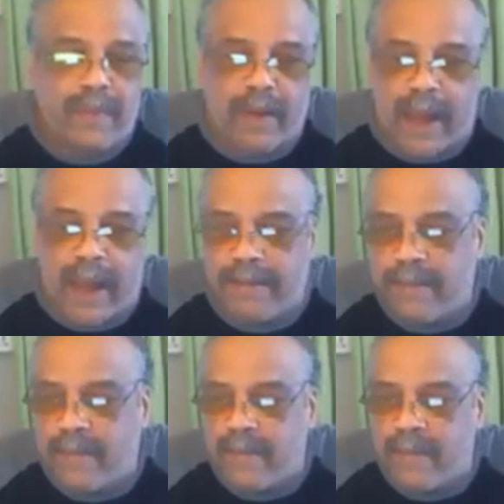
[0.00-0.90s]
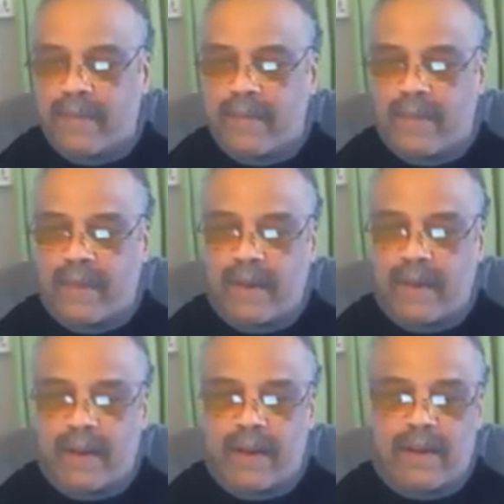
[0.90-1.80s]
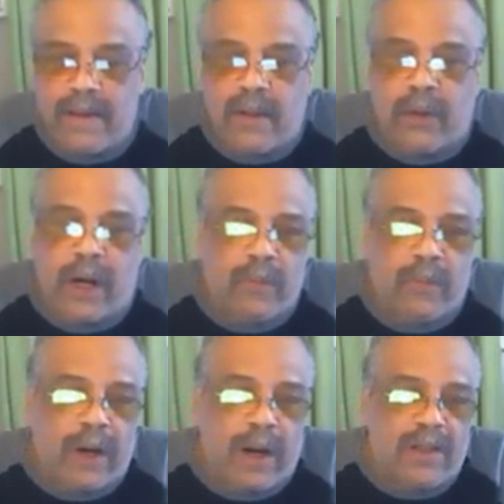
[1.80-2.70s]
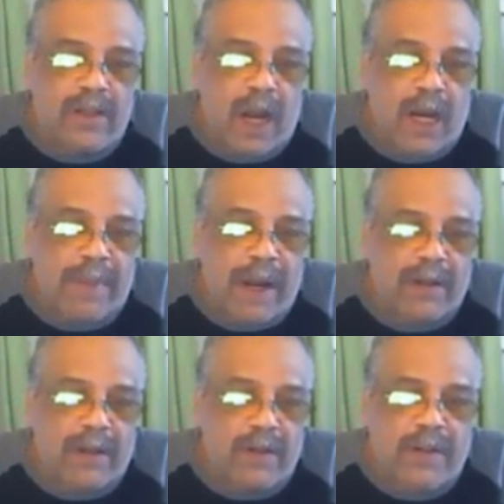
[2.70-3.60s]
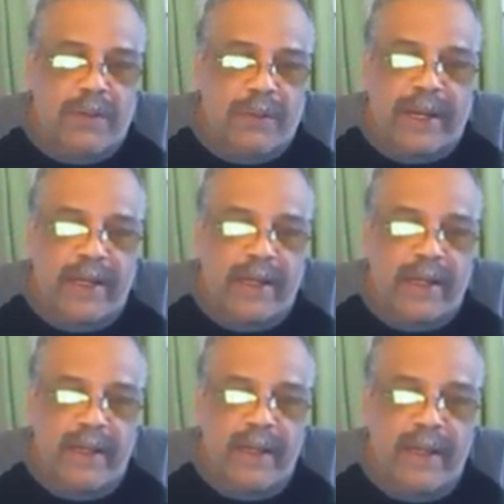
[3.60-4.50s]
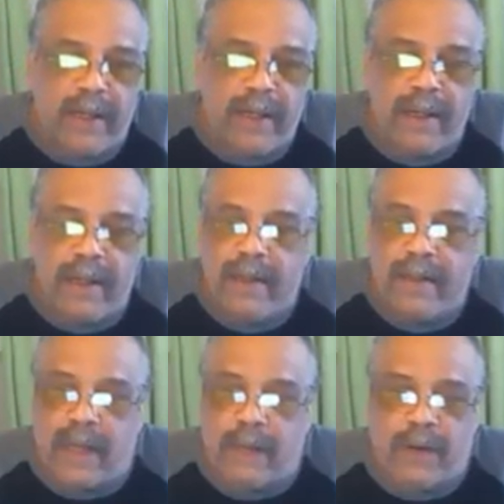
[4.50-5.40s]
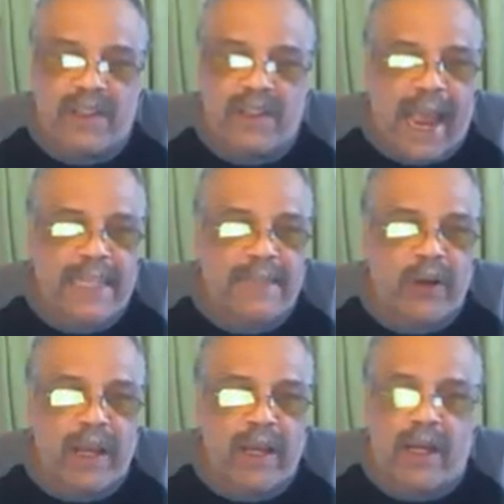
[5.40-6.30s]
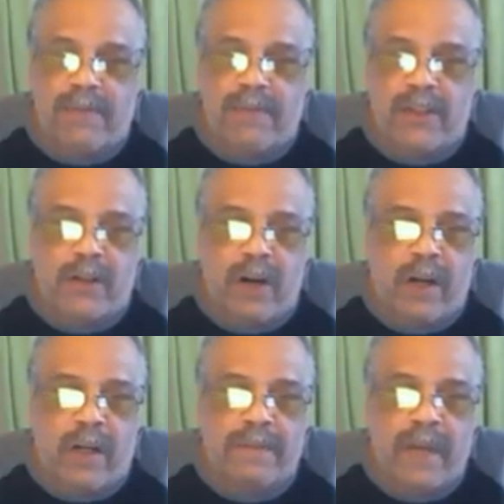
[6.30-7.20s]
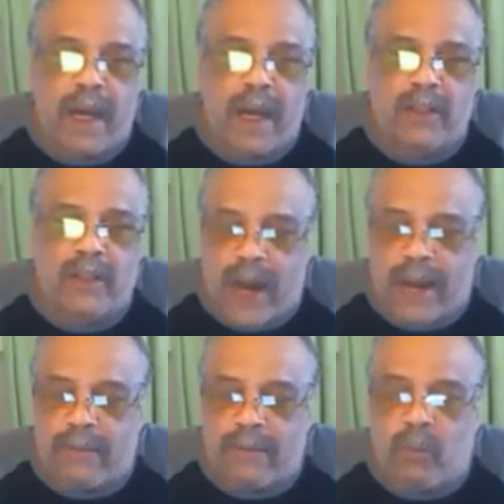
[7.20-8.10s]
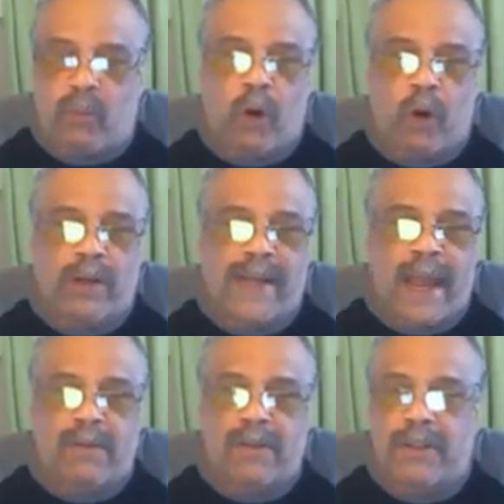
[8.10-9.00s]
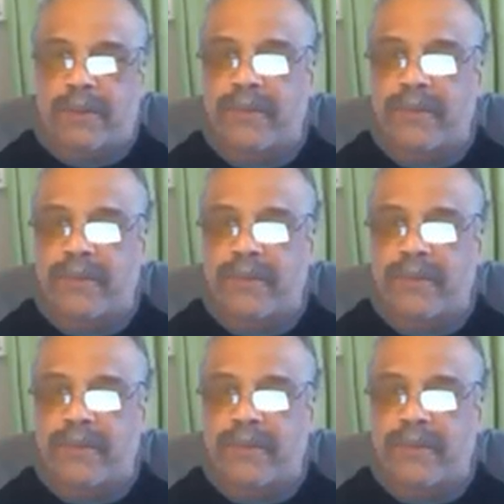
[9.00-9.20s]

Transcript: Okay? So we're going to talk about those three different taxable incomes that you're going to try and work down to.